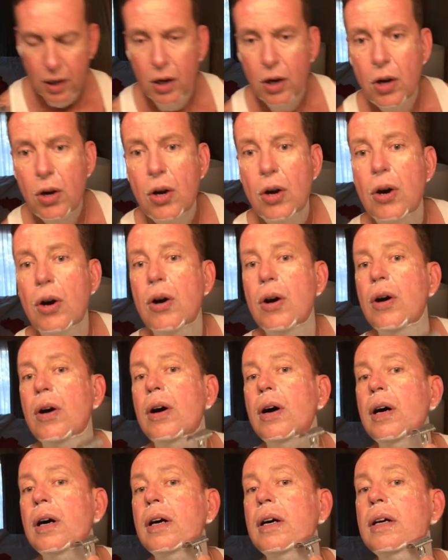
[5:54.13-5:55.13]

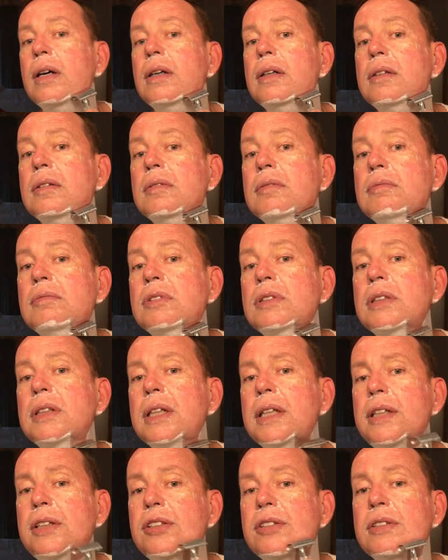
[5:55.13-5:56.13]
Oh, it's a
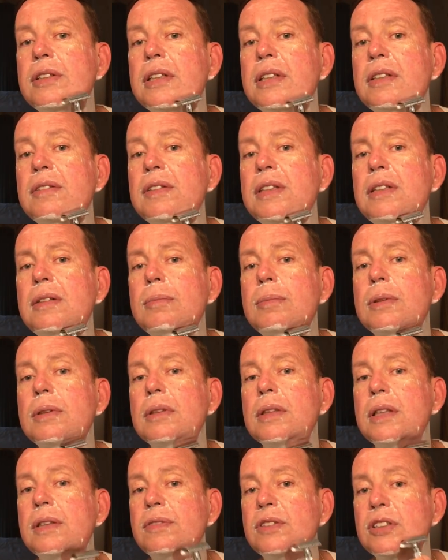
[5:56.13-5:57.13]
nice drive up.
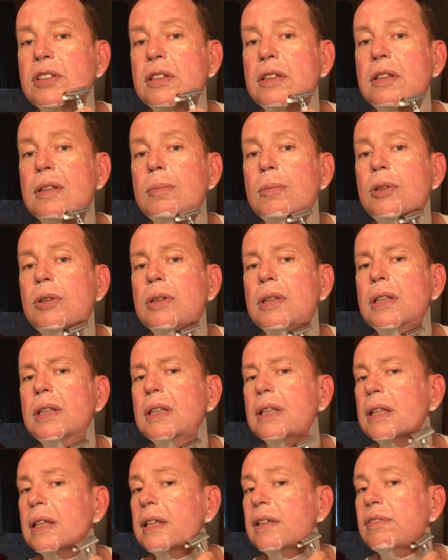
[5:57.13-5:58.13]
Left Sunday
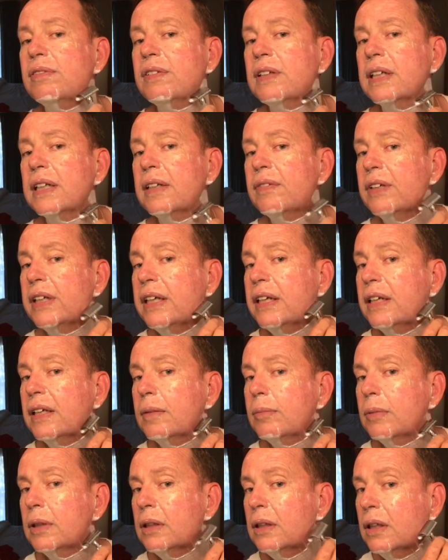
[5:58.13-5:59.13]
morning at like 5
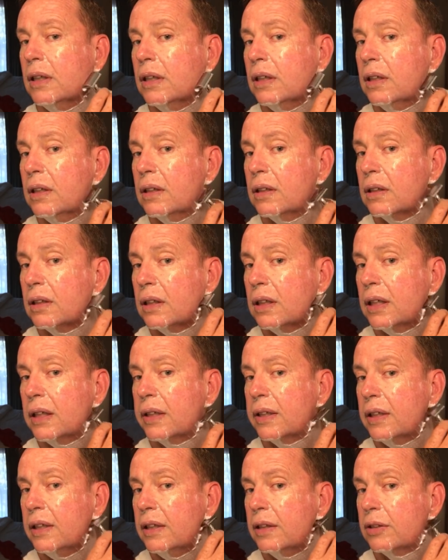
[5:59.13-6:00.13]
a.m.
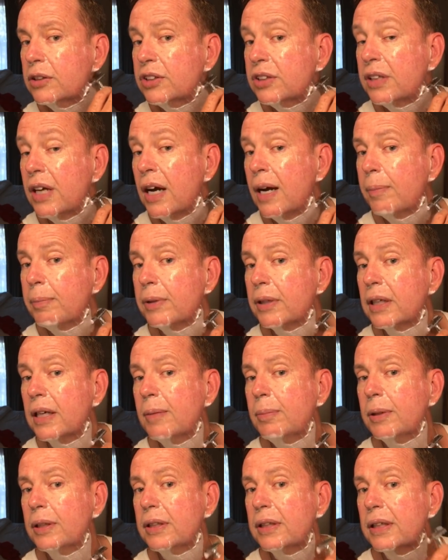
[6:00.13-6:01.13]
Got here, stopped a
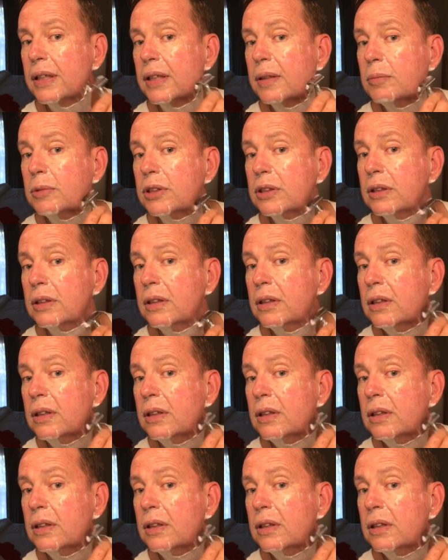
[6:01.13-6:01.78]
couple of times.